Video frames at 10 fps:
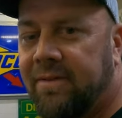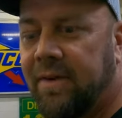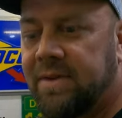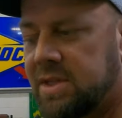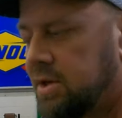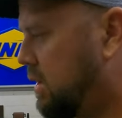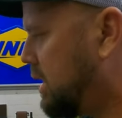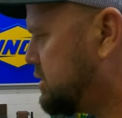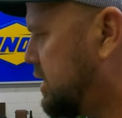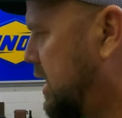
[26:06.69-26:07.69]

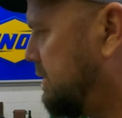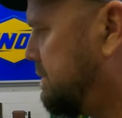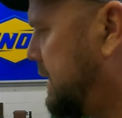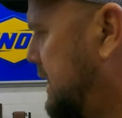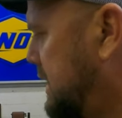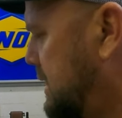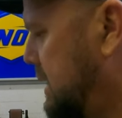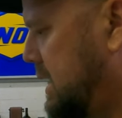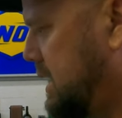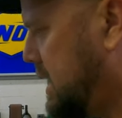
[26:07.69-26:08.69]
5200 off me,
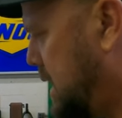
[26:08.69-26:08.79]
and